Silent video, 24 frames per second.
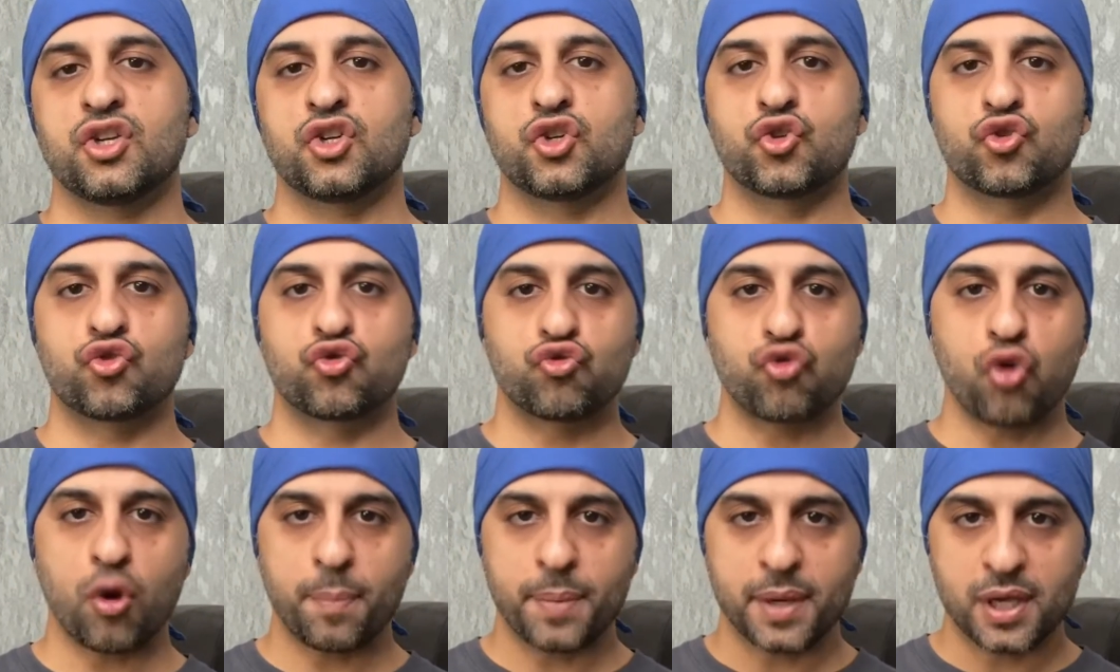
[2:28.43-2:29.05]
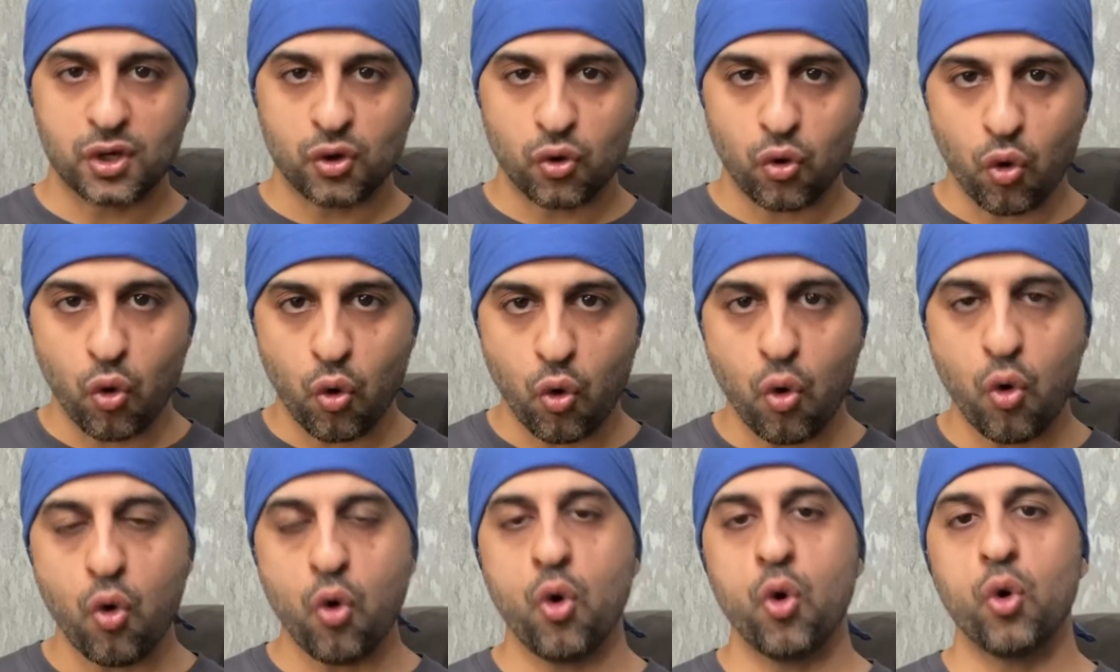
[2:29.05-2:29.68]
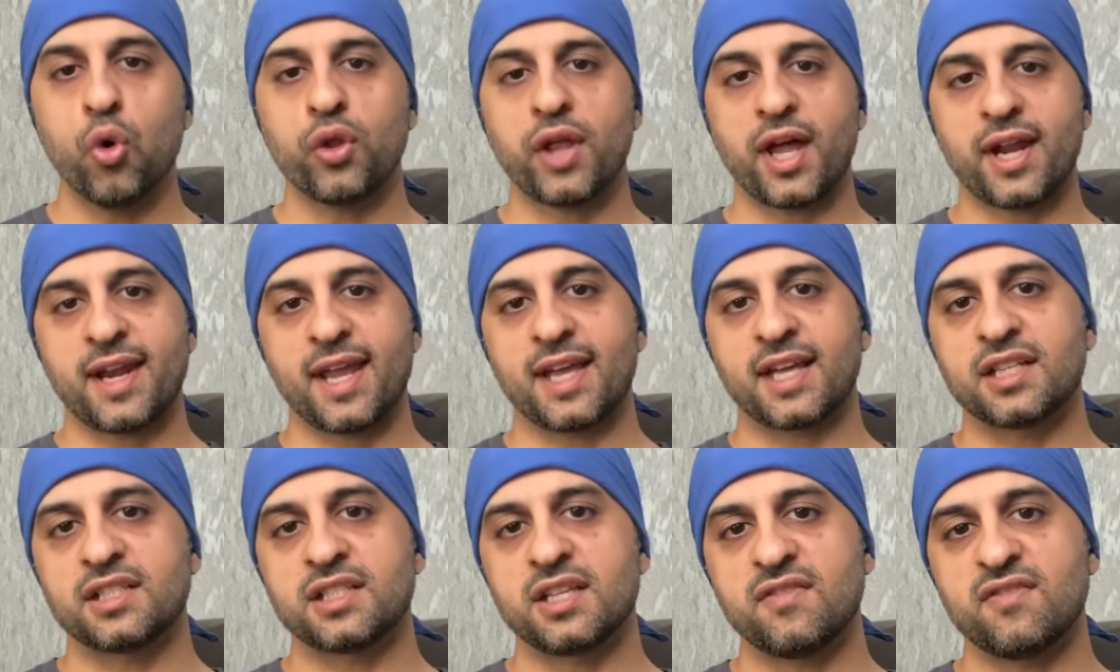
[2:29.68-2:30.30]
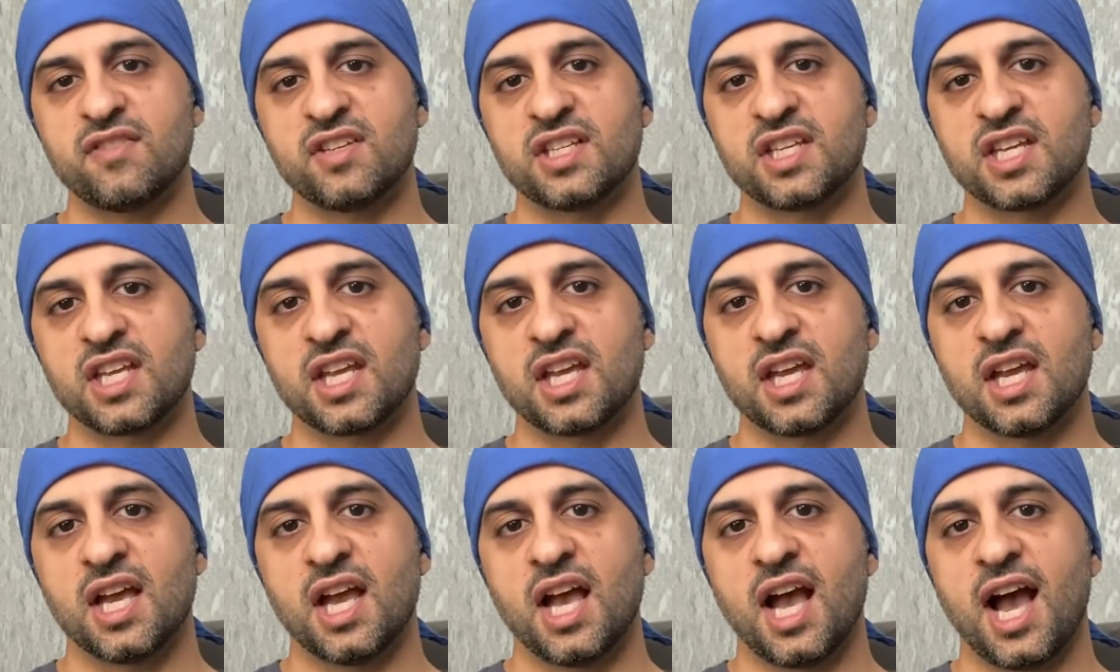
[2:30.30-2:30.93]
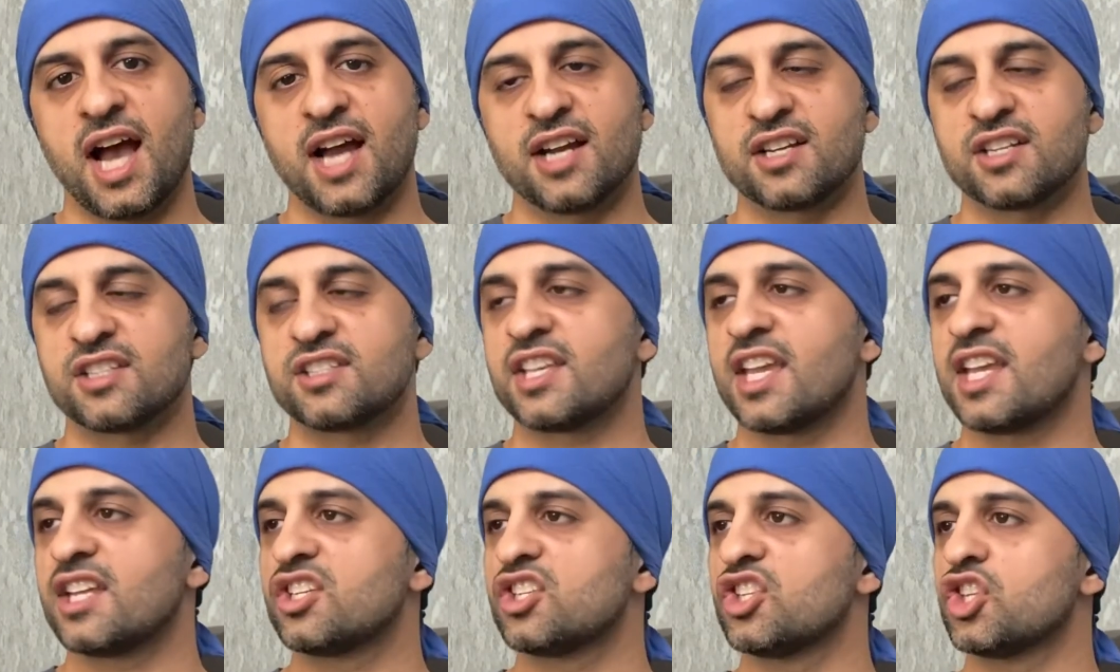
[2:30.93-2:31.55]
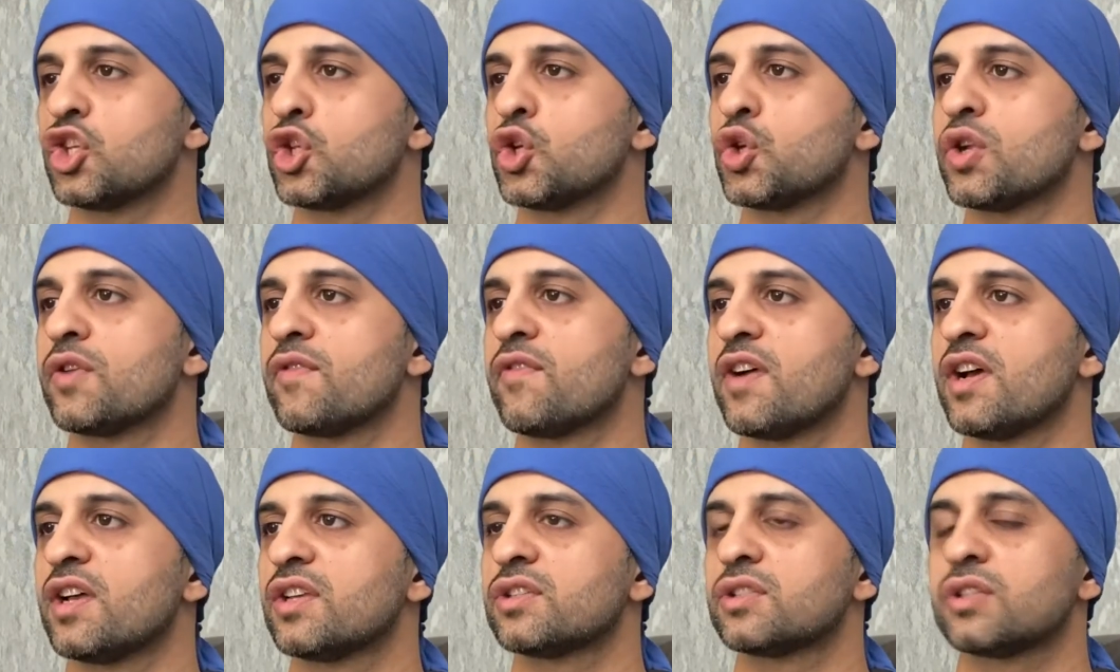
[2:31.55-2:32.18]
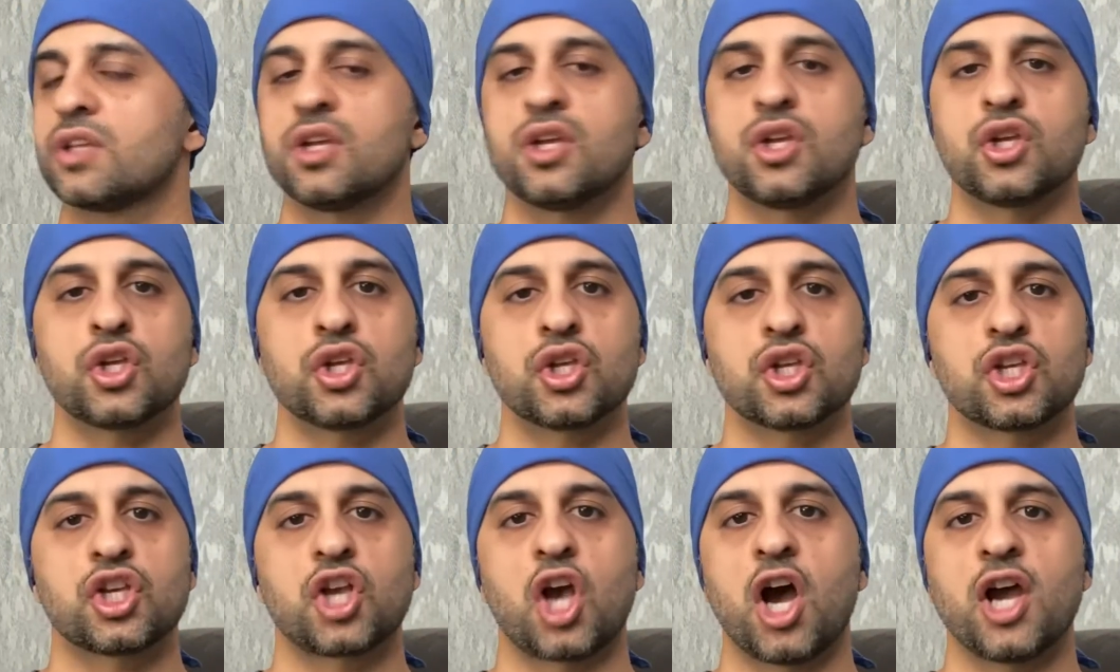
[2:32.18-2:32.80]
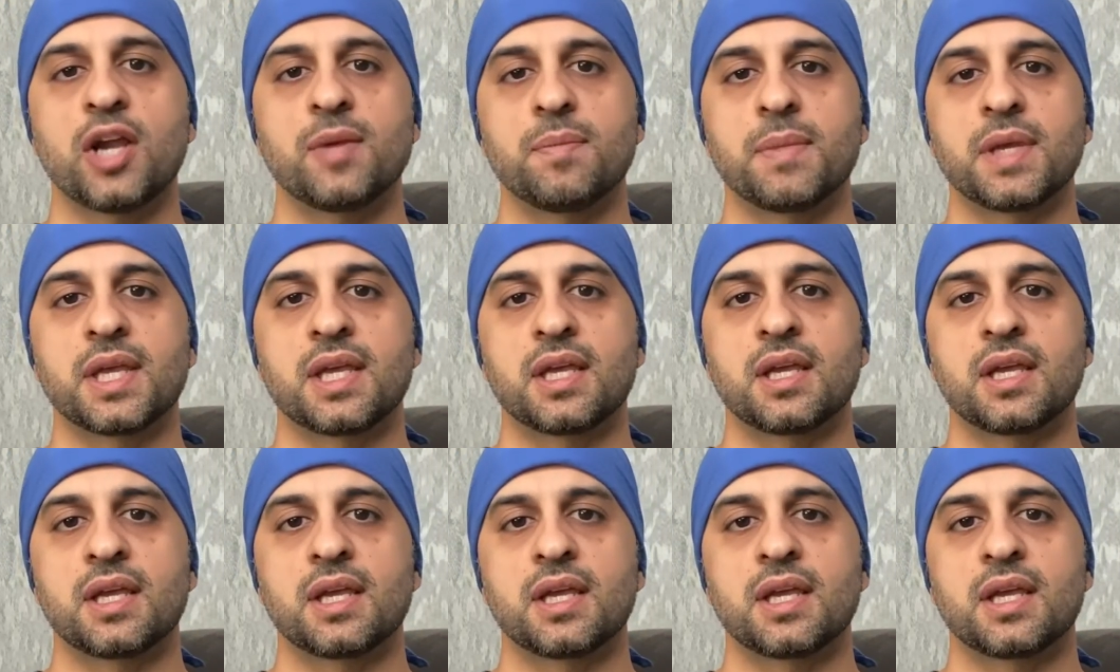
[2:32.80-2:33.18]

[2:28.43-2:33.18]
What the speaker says: Dropping all that negativity and just saying to the universe, guide me.